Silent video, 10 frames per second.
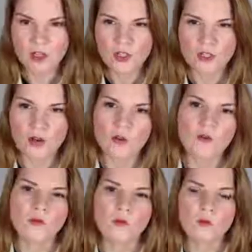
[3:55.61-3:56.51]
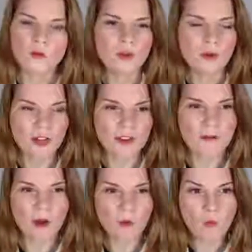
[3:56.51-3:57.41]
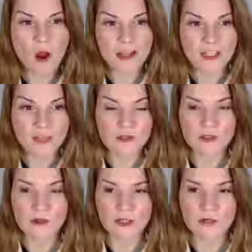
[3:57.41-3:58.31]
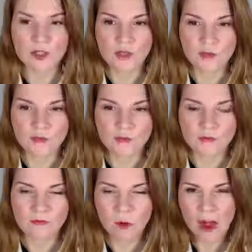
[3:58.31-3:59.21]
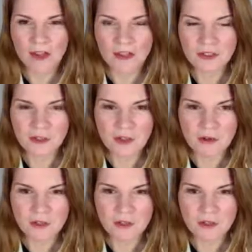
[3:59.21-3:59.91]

So you want to think about, why do you do what you do? Why are you doing